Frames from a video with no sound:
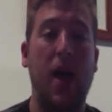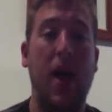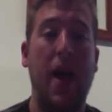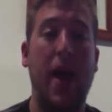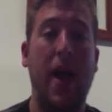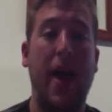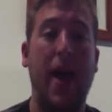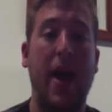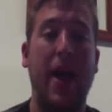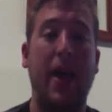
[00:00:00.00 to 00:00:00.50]

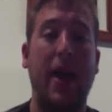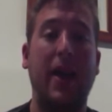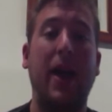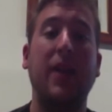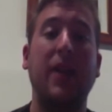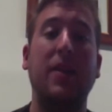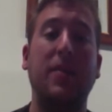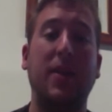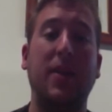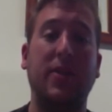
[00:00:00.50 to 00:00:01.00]
and I
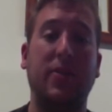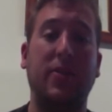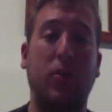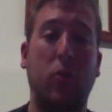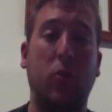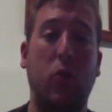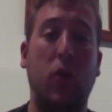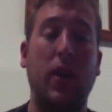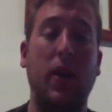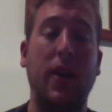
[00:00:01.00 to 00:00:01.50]
did my Summer
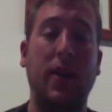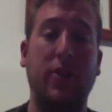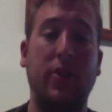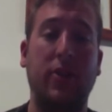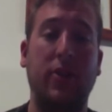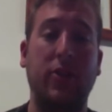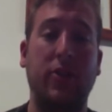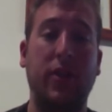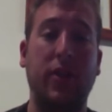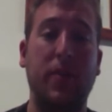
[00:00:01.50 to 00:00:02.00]
1
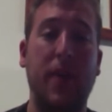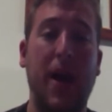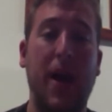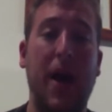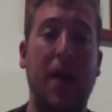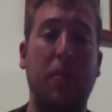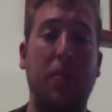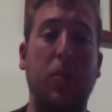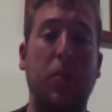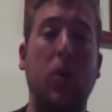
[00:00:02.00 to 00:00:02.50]
internship
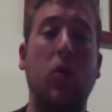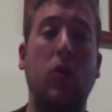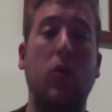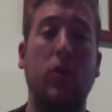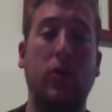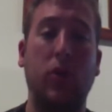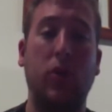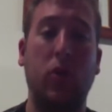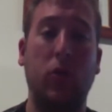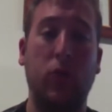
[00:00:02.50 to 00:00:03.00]
at Boca
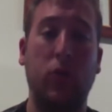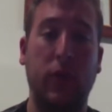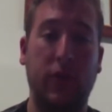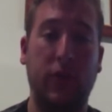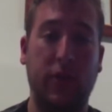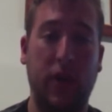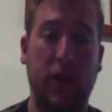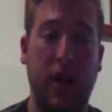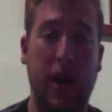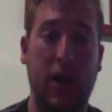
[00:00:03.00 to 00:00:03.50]
Raton
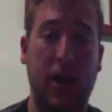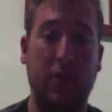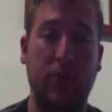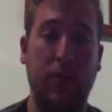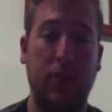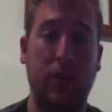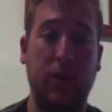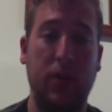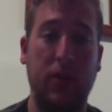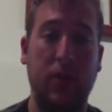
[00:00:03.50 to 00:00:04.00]
Regional
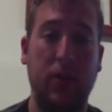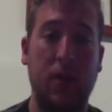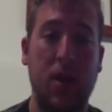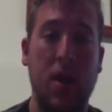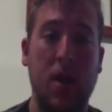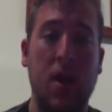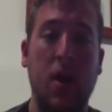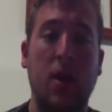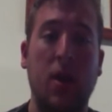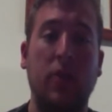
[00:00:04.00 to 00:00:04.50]
Hospital.
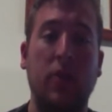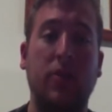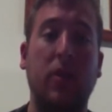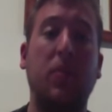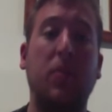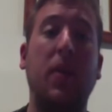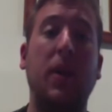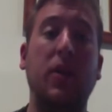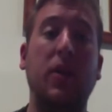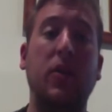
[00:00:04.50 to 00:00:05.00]
Some of
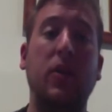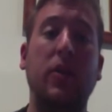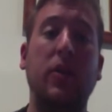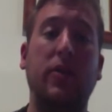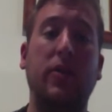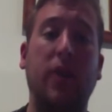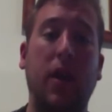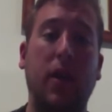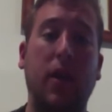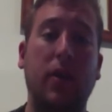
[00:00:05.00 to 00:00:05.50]
my duties
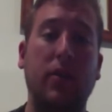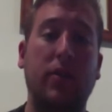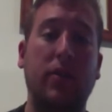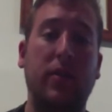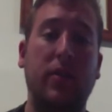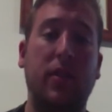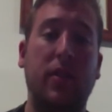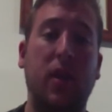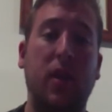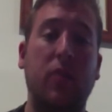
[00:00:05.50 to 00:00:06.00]
there
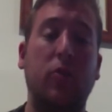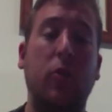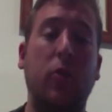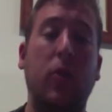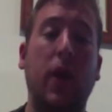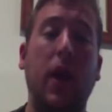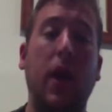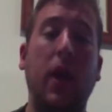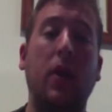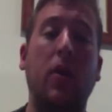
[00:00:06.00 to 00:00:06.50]
consist of
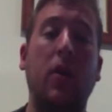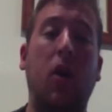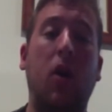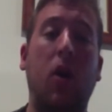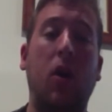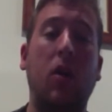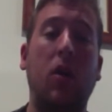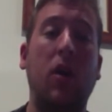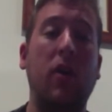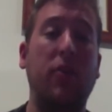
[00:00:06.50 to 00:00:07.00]
creating an
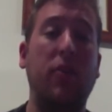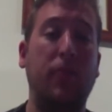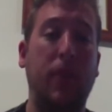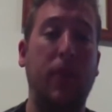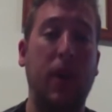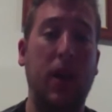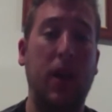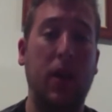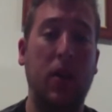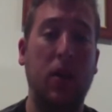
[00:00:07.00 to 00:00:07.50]

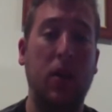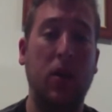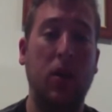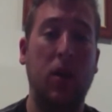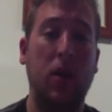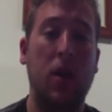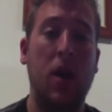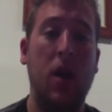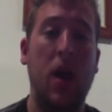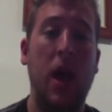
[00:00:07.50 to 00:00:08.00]
RFP
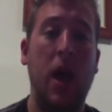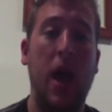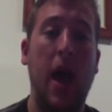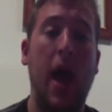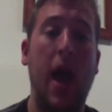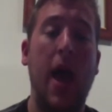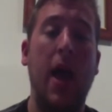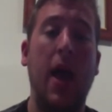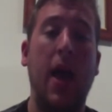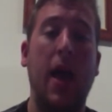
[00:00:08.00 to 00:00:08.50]

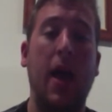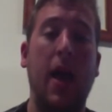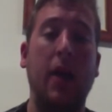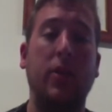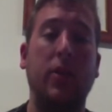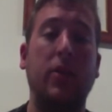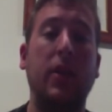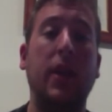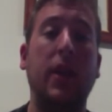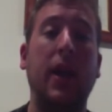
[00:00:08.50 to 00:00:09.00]
and
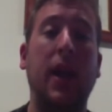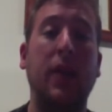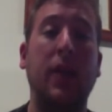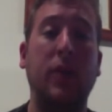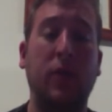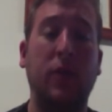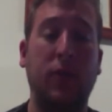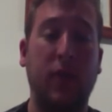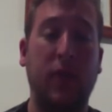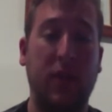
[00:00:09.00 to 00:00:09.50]
cleaning out their
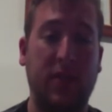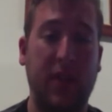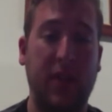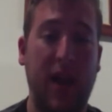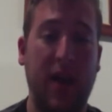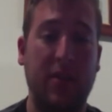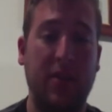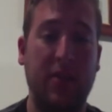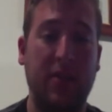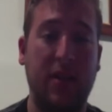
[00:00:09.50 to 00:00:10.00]
fixed
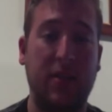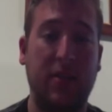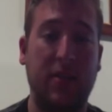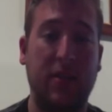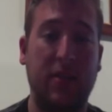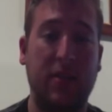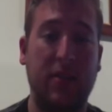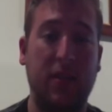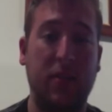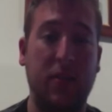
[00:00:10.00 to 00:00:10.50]
asset
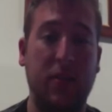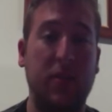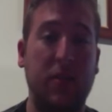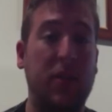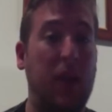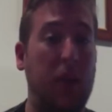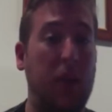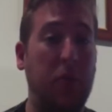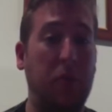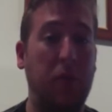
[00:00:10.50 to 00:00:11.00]
system, to
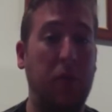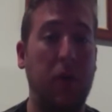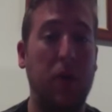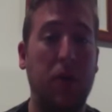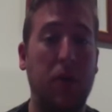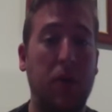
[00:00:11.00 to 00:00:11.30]
name a few.